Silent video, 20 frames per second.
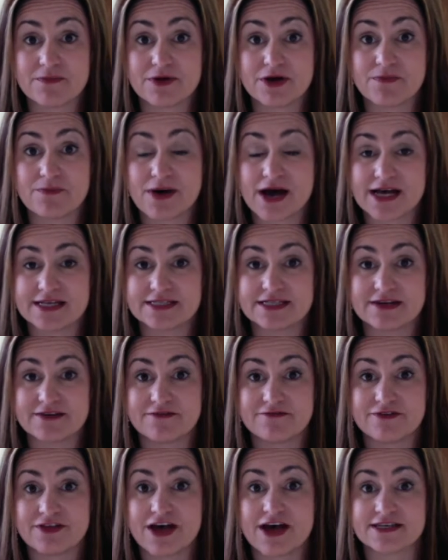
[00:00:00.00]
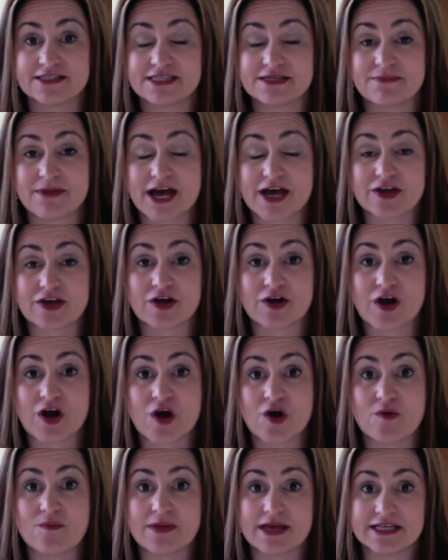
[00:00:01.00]
put positive thoughts about your
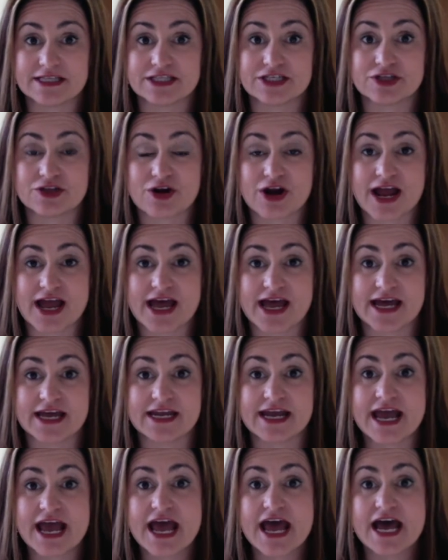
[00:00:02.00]
home into their head.